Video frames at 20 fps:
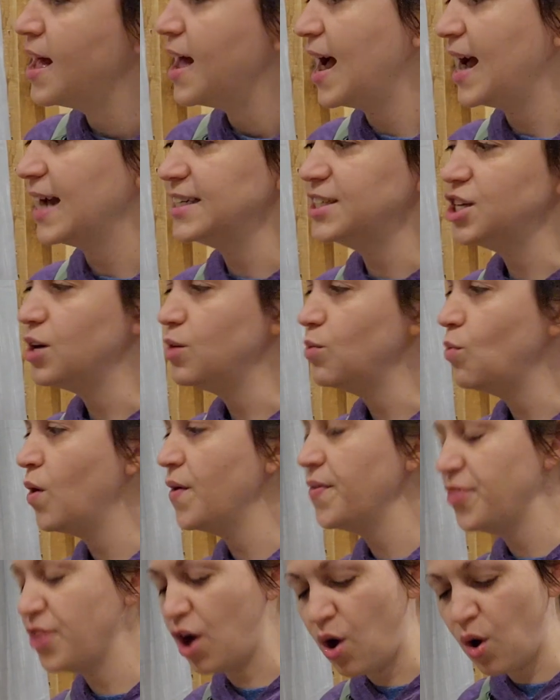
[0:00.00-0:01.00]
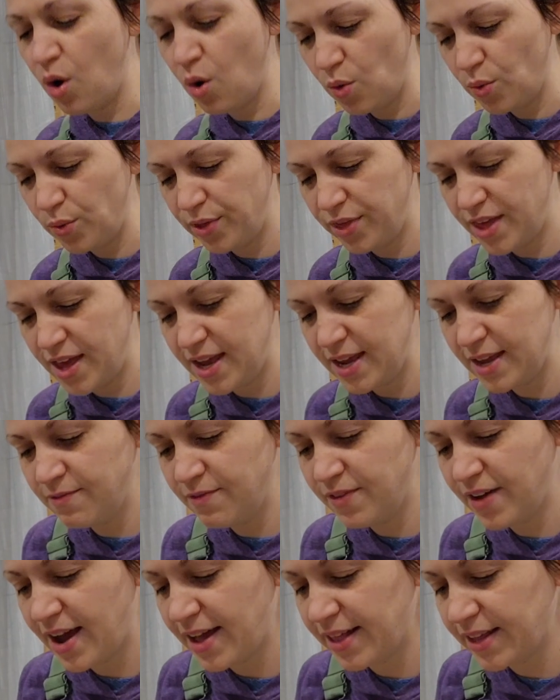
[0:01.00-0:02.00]
I don't want the whole thing in
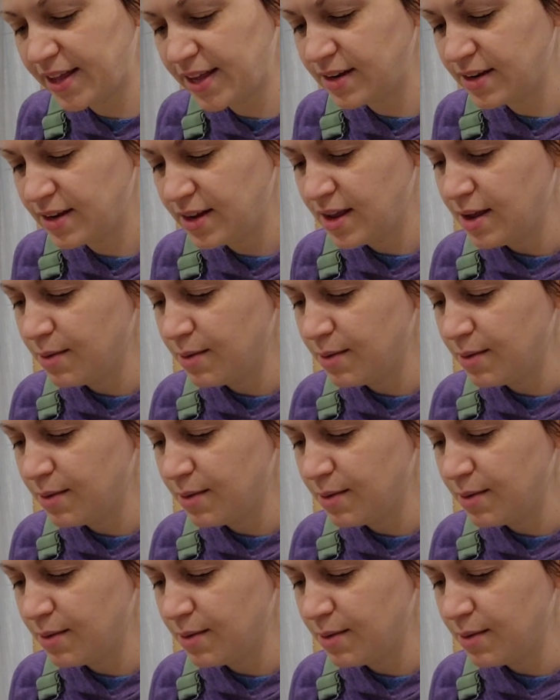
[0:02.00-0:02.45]
violet,